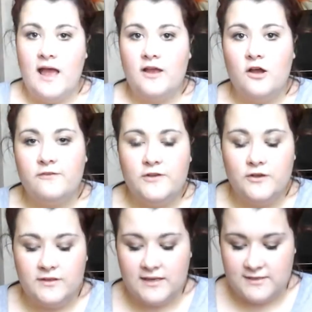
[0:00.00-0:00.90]
I got a
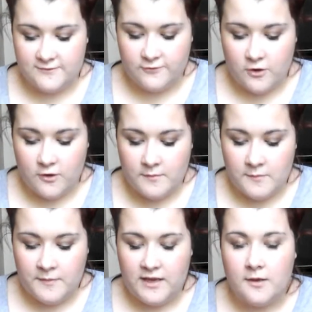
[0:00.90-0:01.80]
few things from
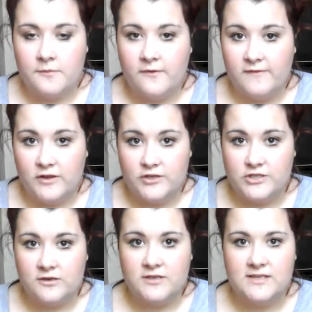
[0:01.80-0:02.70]
Makeup
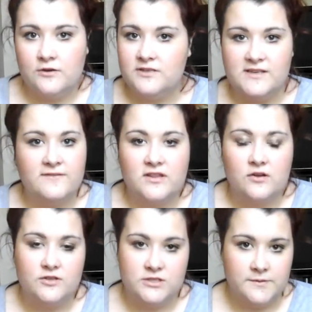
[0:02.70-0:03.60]
Revolution because I ordered everything
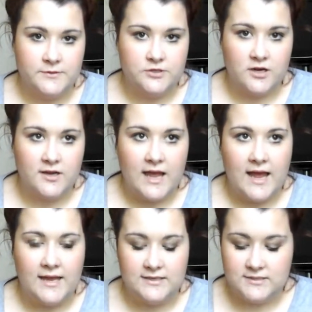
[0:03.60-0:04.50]
on Superdrug,
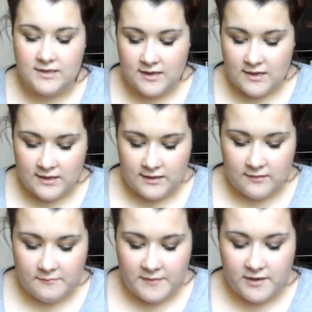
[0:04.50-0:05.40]
and
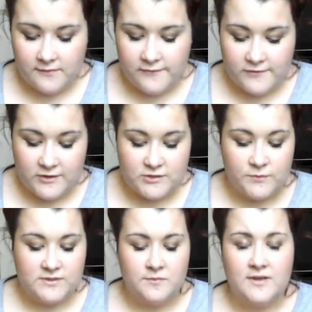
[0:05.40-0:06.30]
Makeup Revolution
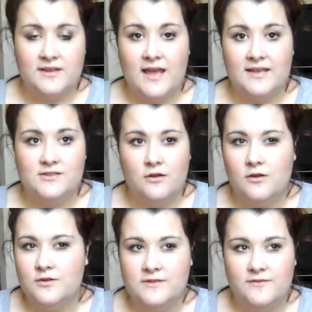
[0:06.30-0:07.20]
was something that I saw
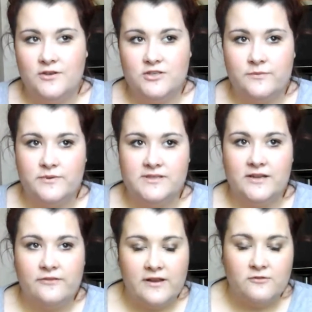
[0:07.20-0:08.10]
loads of YouTubers
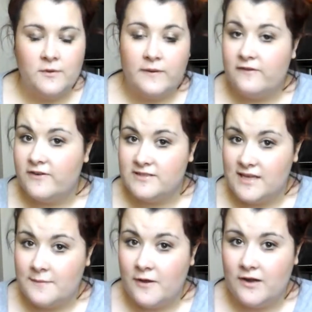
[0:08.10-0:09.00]
like rave about when it first
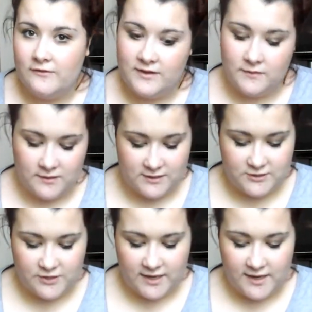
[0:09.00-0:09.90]
came out, and I really wanted to
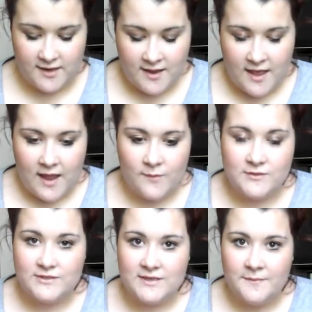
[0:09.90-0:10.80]
try it. I
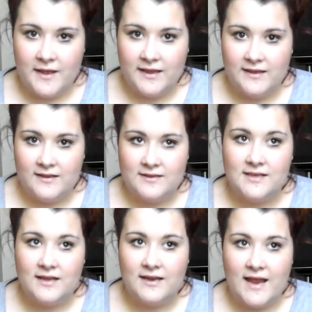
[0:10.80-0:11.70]
was going to buy
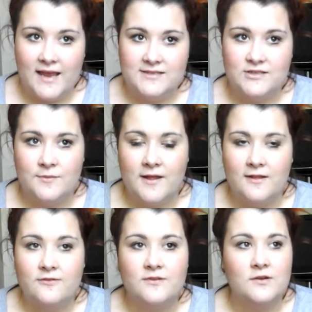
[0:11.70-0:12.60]
an eyeshadow
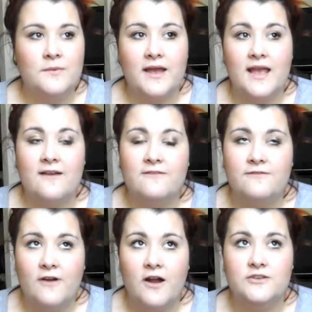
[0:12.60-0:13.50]
palette from there, but I have
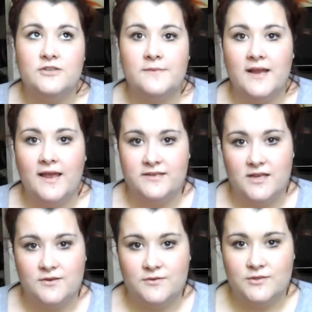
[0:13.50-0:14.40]
far too many
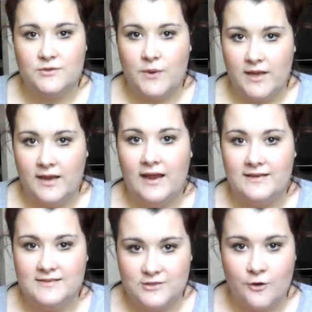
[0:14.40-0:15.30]
eyeshadows, so I
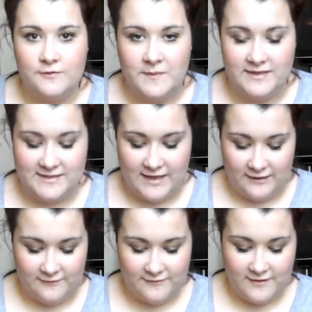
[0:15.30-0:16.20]
stopped
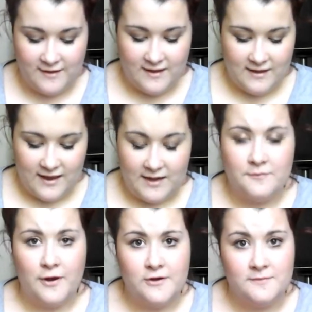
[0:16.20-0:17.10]
myself, and I'm
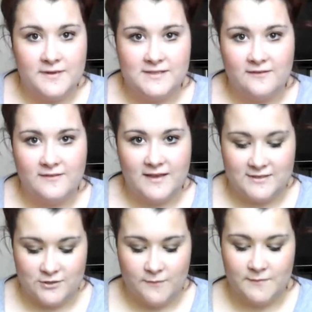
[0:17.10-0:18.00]
proud of myself that I
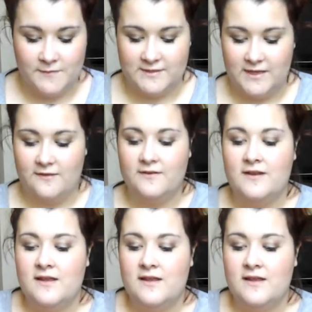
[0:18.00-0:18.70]
stopped myself.